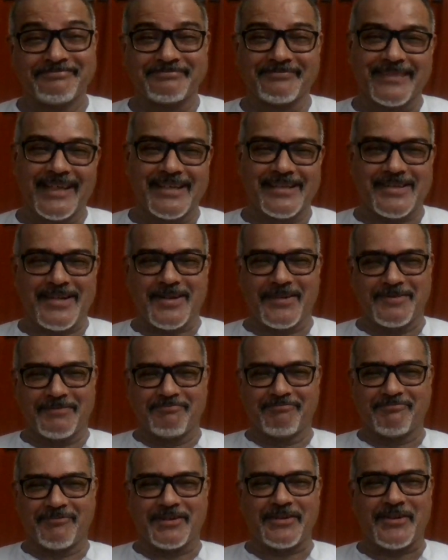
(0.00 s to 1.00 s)

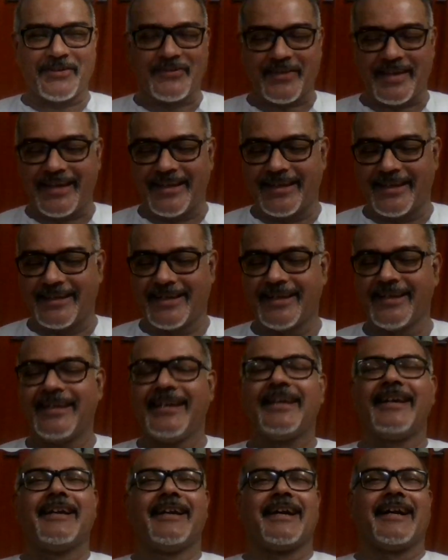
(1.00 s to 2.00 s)
So, what do you think?
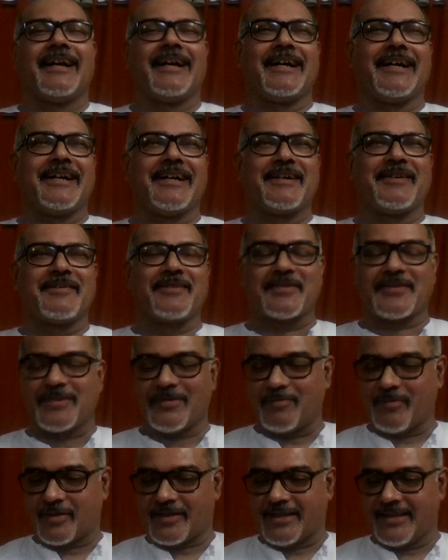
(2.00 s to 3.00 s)

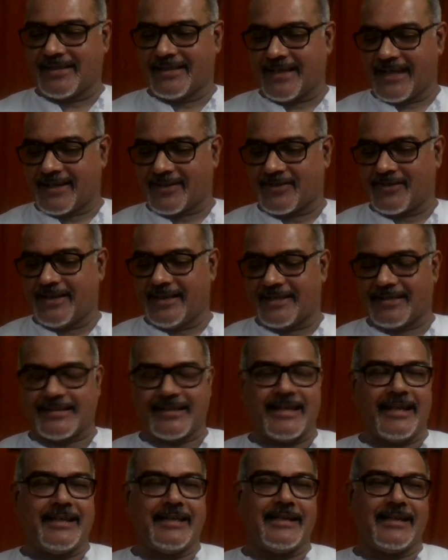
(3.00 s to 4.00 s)
So what he's actually
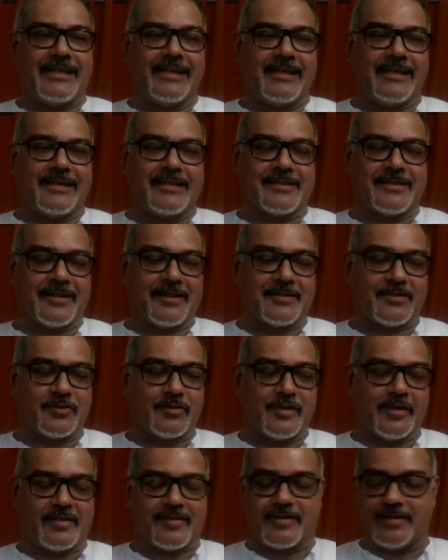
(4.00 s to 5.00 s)
saying is to
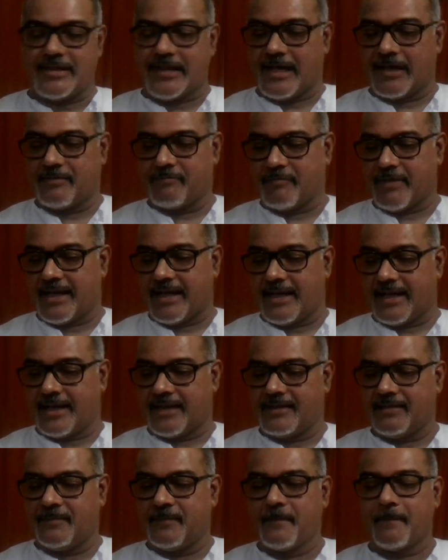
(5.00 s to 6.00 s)
this young
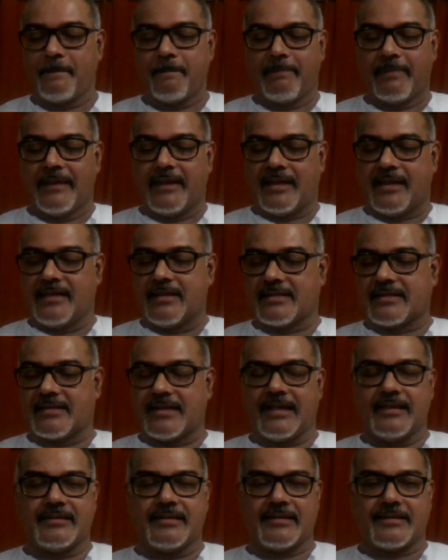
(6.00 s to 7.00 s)
man, he's
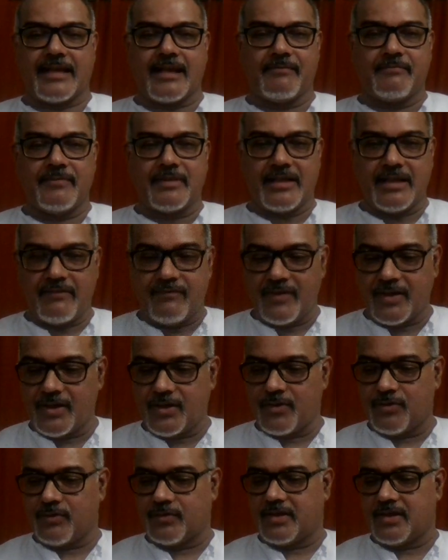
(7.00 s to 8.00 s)
saying that I'm giving
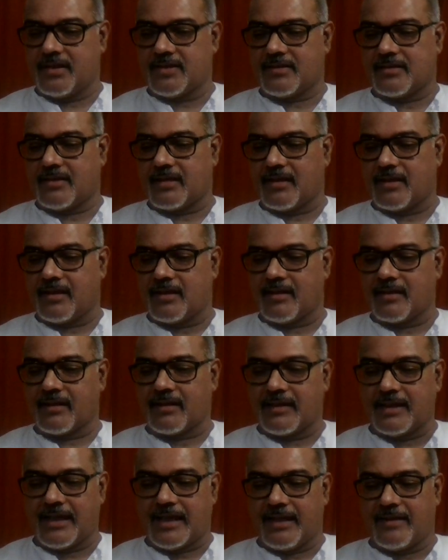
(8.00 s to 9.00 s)
you this
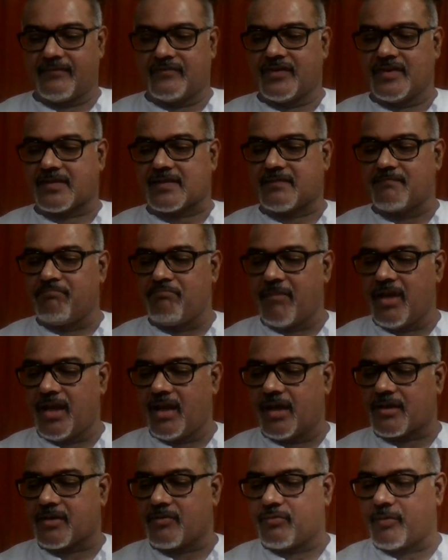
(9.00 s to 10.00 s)
glove, this
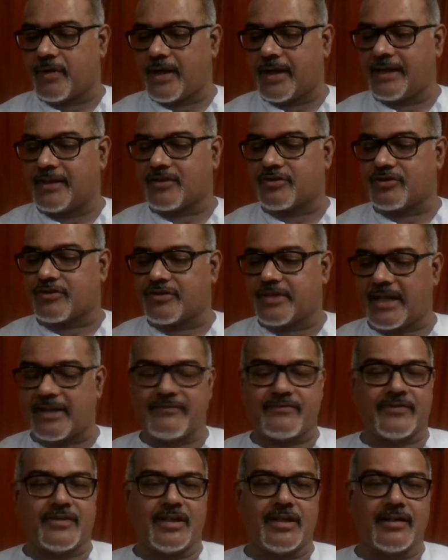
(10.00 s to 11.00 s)
milk-white
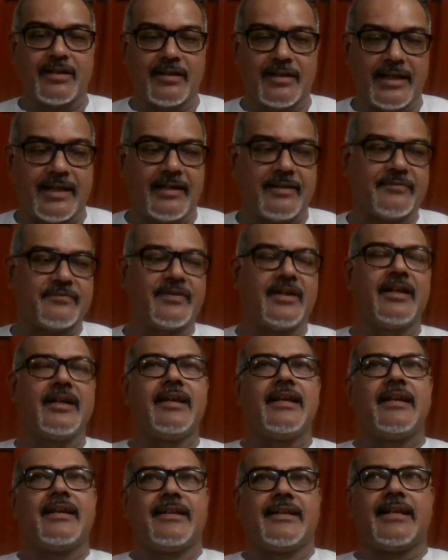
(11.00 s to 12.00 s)
chevrel glove.
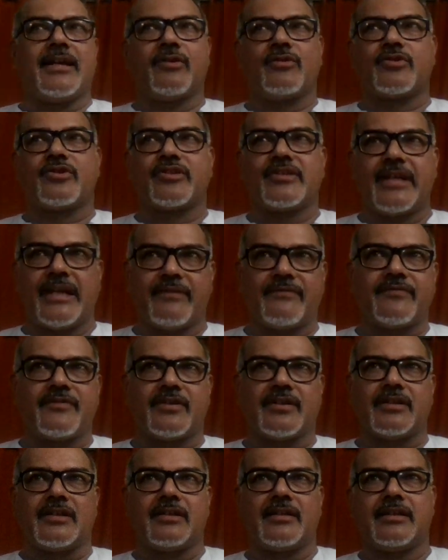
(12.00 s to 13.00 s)
Now,
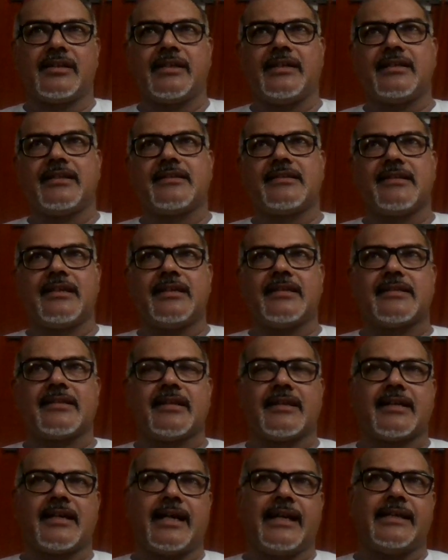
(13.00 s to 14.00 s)
chevrel is
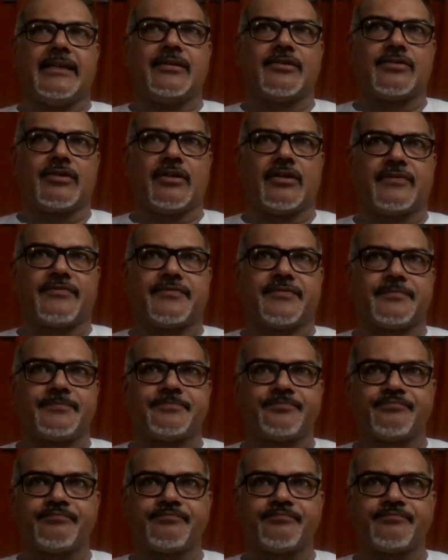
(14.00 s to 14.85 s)
a kind of,